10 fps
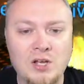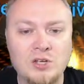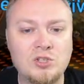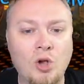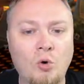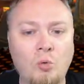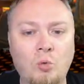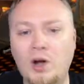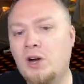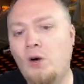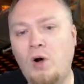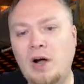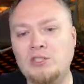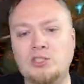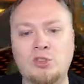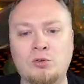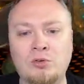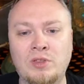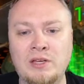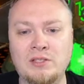So, we're going to watch
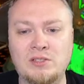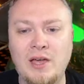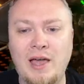through this